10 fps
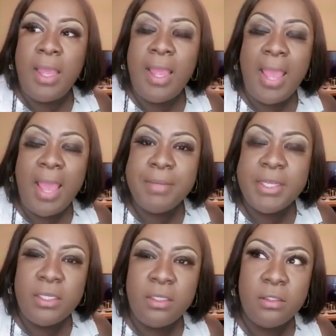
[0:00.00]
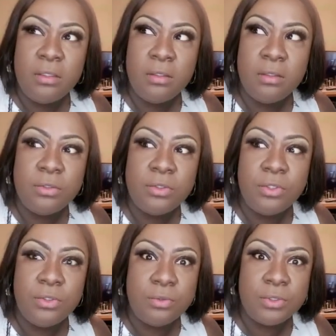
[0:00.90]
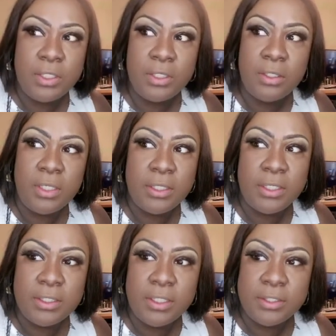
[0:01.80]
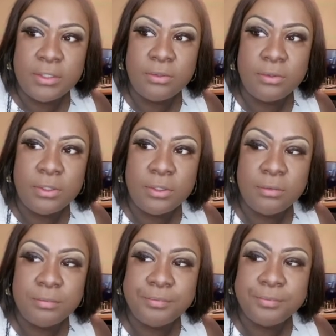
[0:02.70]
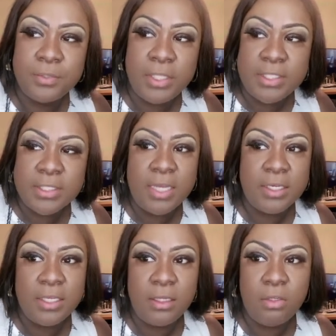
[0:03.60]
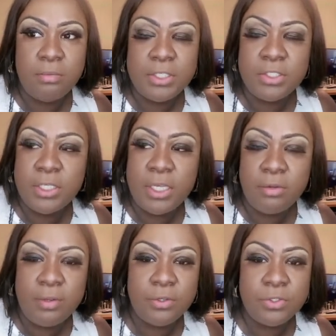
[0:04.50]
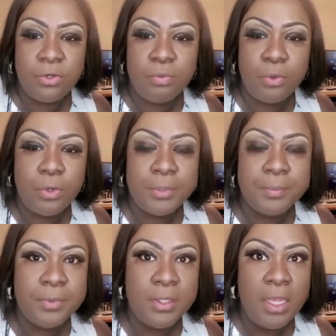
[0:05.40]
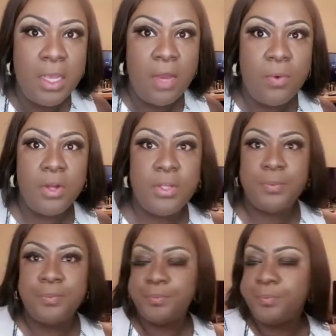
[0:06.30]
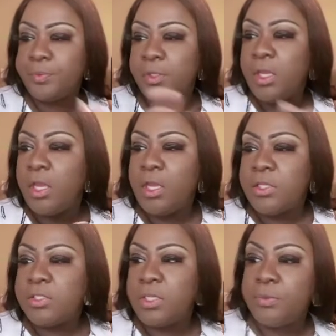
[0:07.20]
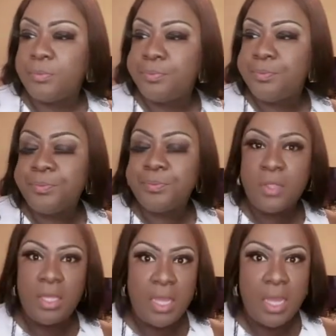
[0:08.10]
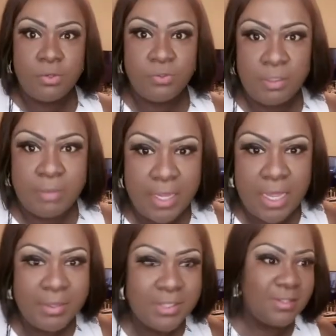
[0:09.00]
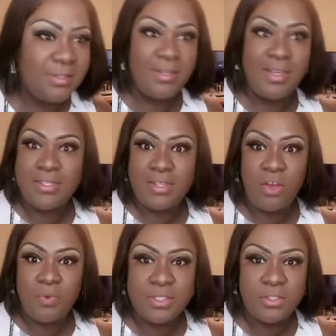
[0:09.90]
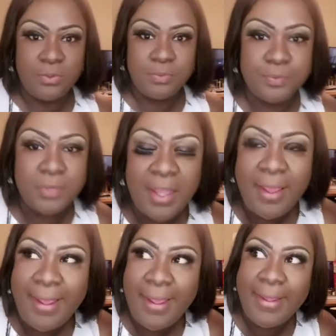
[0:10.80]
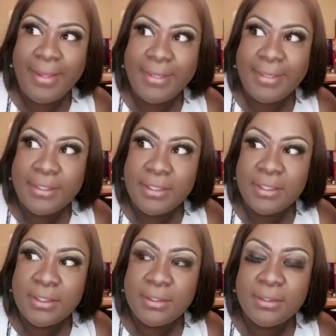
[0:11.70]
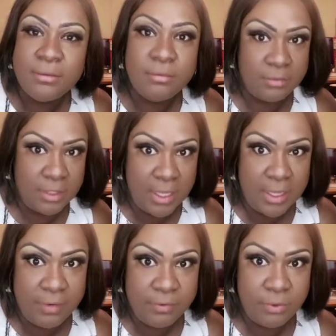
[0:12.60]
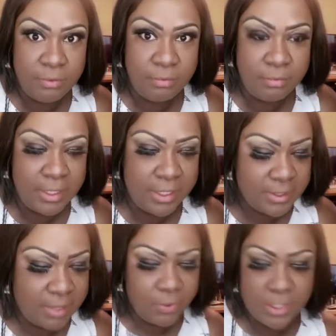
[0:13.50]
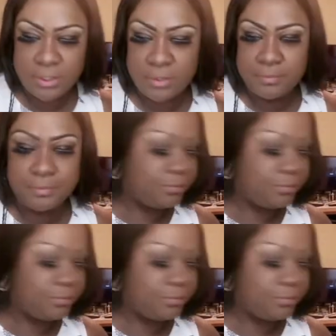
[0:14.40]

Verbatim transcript: Happy Tuesday. I think today is Tuesday. Days kind of get a little much together after a certain point. How are you? So, I was reading my comments, as I always do, and a lot of you had the same question.